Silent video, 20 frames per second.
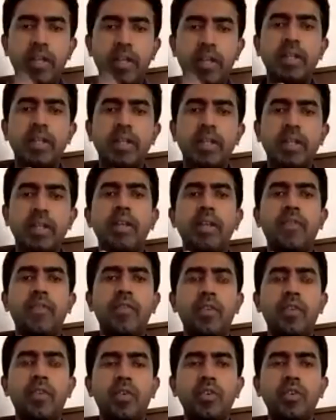regional
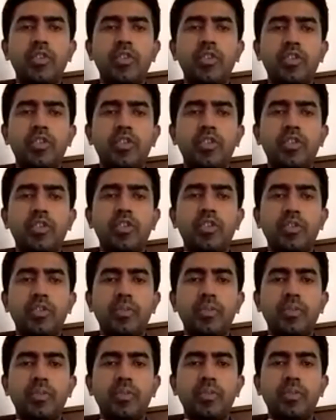lymph nodes,
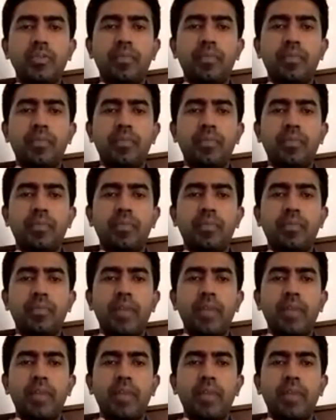
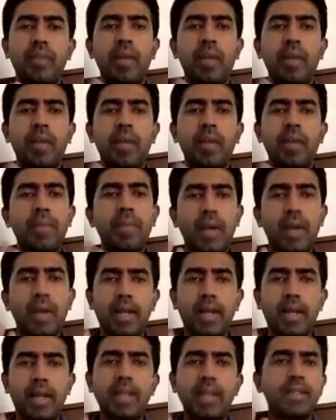
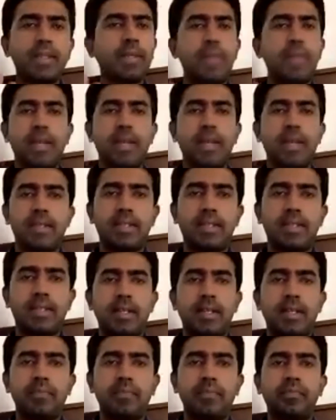MRI is the
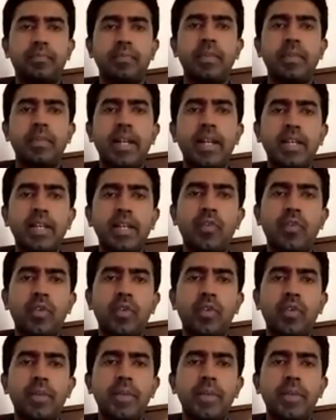best. That is
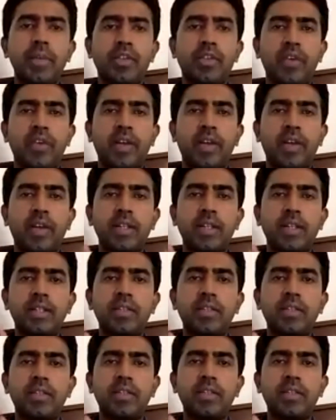for the mesorectal